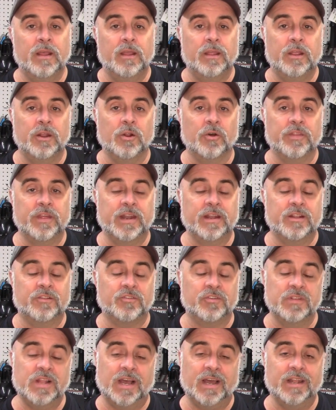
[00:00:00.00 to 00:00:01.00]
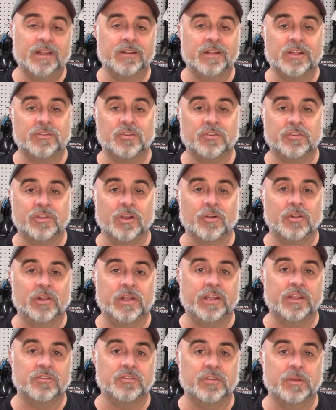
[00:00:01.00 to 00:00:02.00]
you know, that it's not
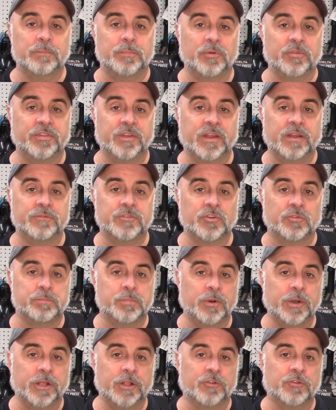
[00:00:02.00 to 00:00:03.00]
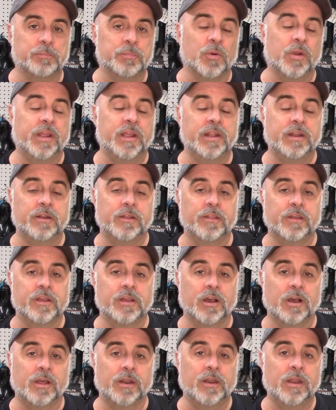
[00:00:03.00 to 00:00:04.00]
necessarily a simple thing of just putting a spring into the
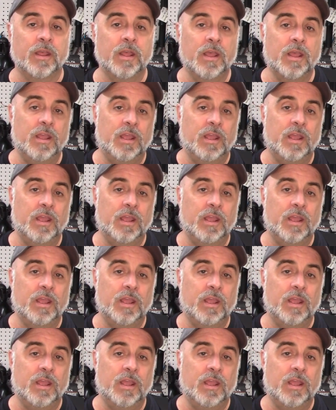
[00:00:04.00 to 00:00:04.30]
gun.